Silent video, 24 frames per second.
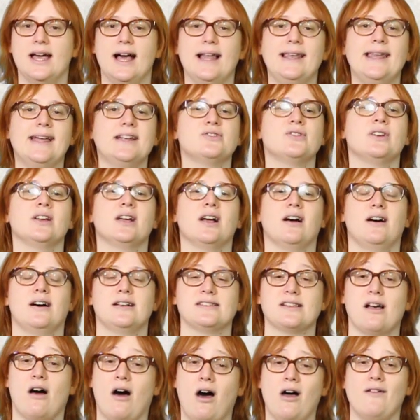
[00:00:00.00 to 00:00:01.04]
electric
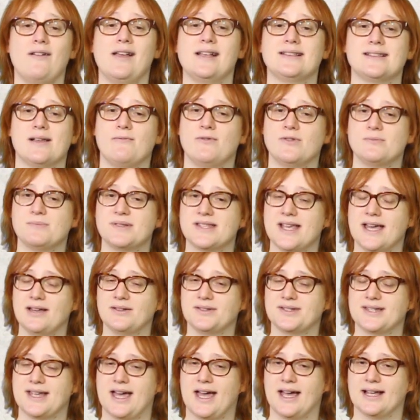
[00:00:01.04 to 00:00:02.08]
cars are exempt from
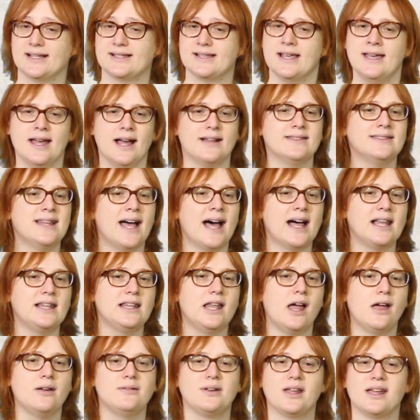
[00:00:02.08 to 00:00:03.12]
sales tax, and that
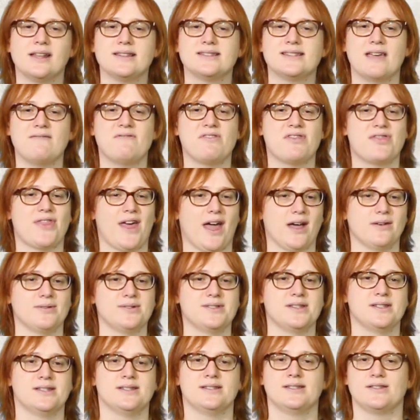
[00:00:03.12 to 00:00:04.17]
alone can save
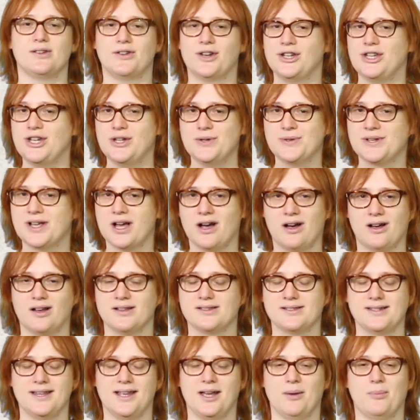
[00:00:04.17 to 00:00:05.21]
thousands on a new car
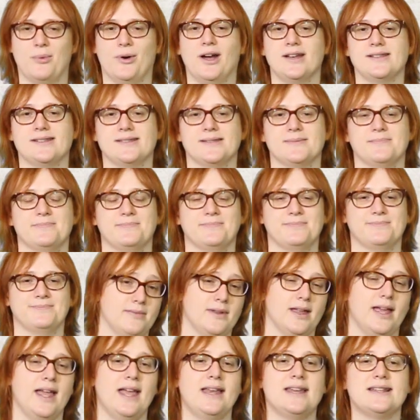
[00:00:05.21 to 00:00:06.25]
sticker price.
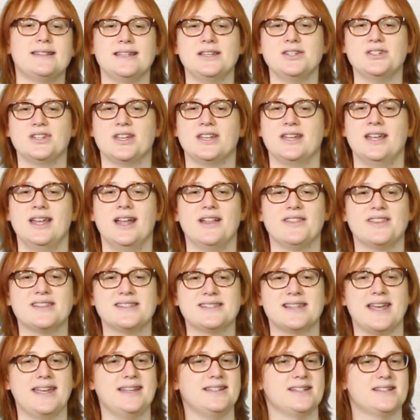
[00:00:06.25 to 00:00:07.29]
In addition, the
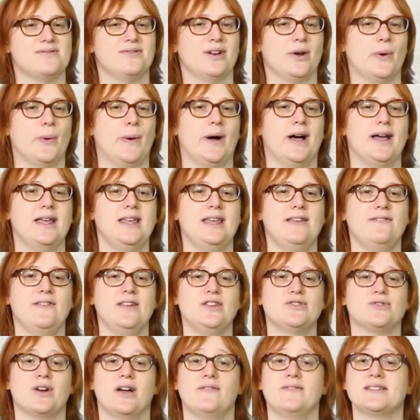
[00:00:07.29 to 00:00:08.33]
state doesn't require EV
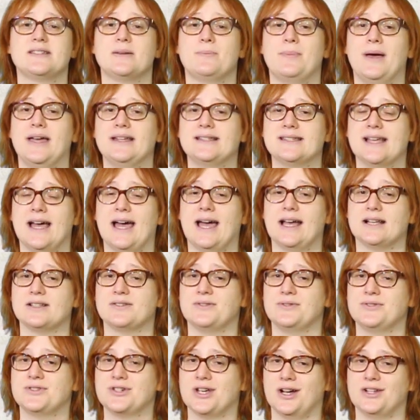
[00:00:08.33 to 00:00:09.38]
drivers to pay tax
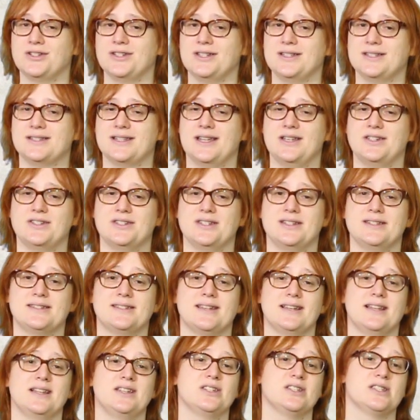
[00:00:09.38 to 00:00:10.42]
on charging station
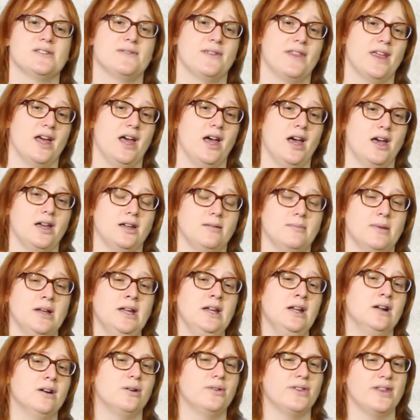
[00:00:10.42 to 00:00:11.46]
installations for their home,
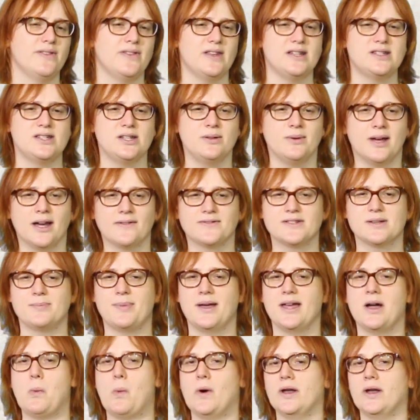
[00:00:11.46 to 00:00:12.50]
although they do have to pay a